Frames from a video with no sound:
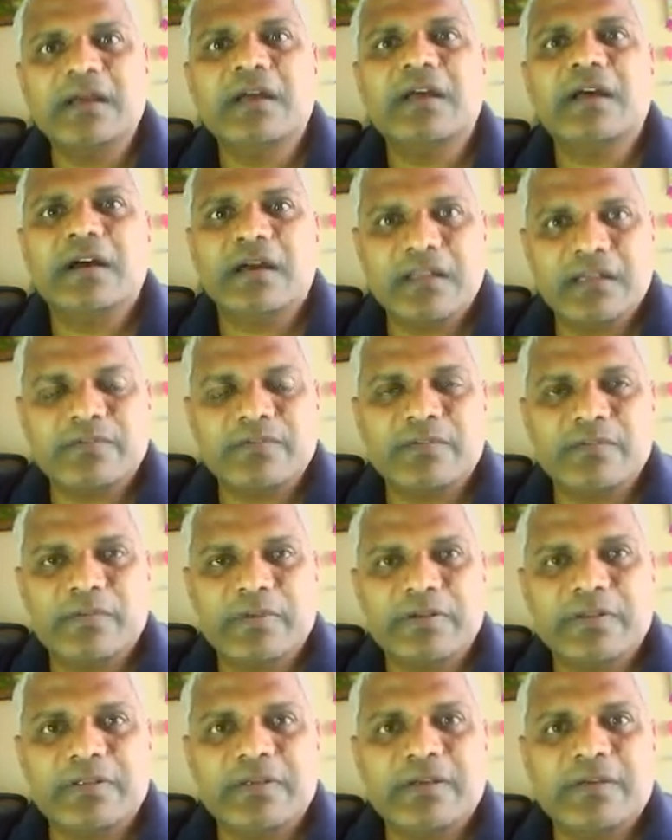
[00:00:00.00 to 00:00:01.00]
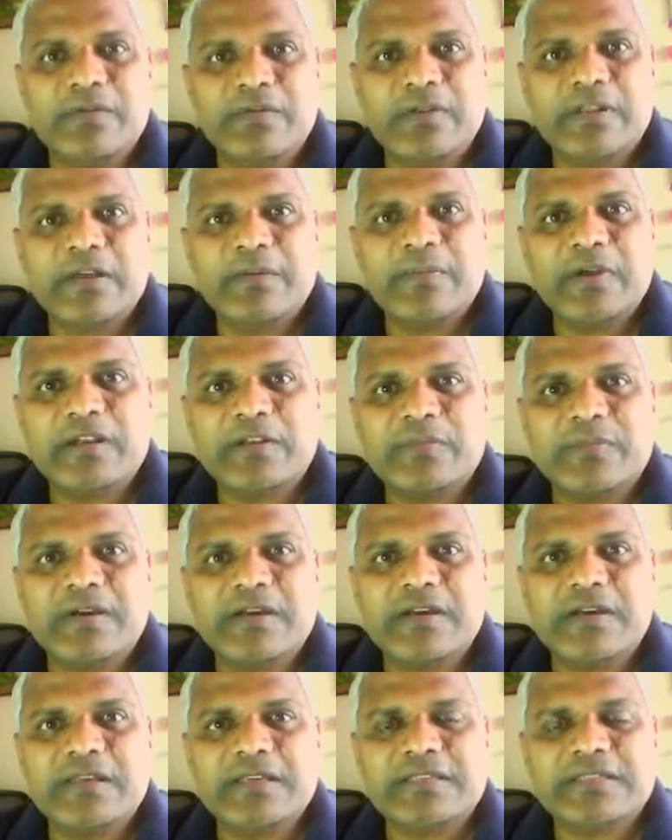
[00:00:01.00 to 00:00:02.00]
Hello everyone, welcome back to
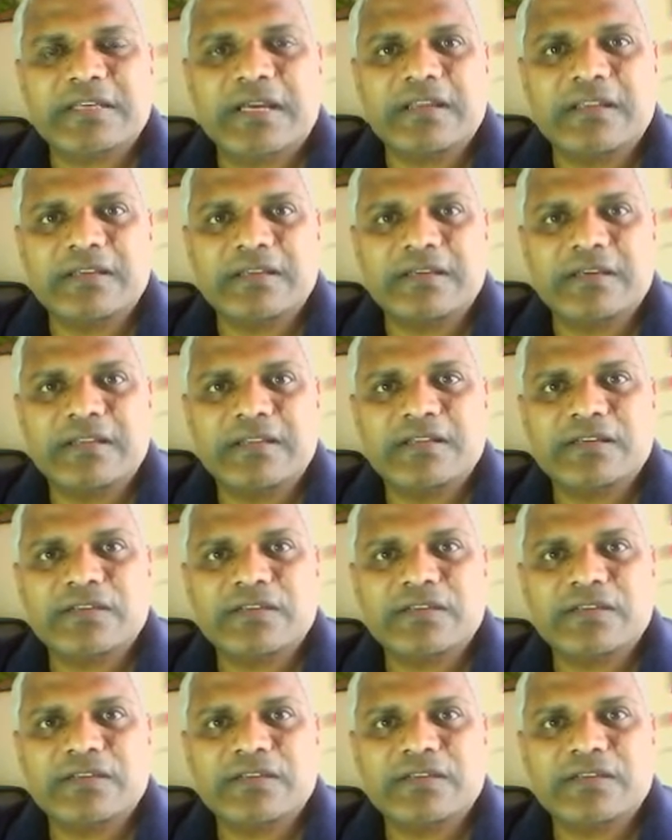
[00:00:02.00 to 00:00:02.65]
my channel again.